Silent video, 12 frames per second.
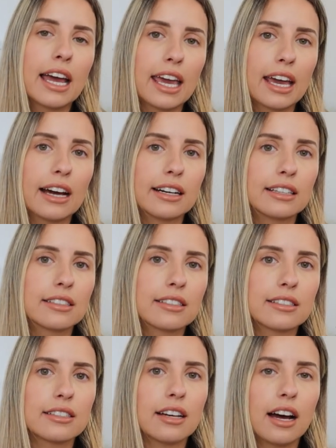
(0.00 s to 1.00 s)

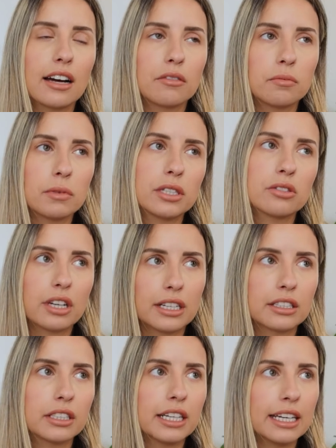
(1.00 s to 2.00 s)
And I've been
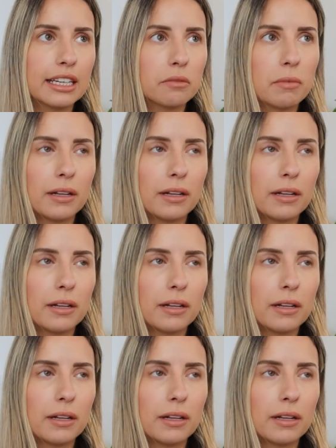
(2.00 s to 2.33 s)
trying to hit